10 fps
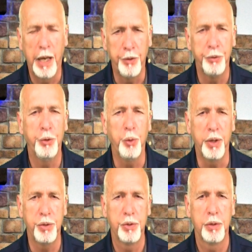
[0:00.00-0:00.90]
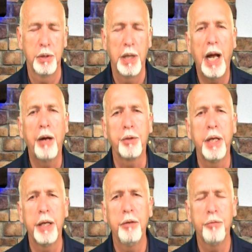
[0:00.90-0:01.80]
I'll do it. I'll
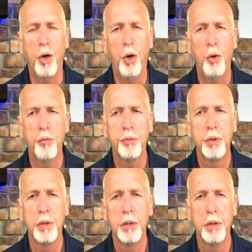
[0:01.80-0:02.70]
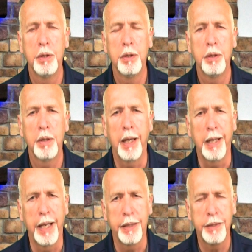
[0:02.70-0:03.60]
get involved
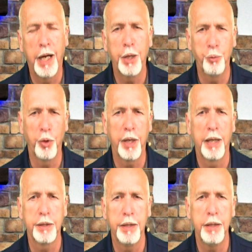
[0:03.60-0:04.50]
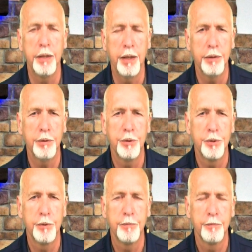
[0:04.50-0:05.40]
and let God work out the
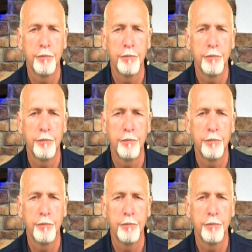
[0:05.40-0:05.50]
details.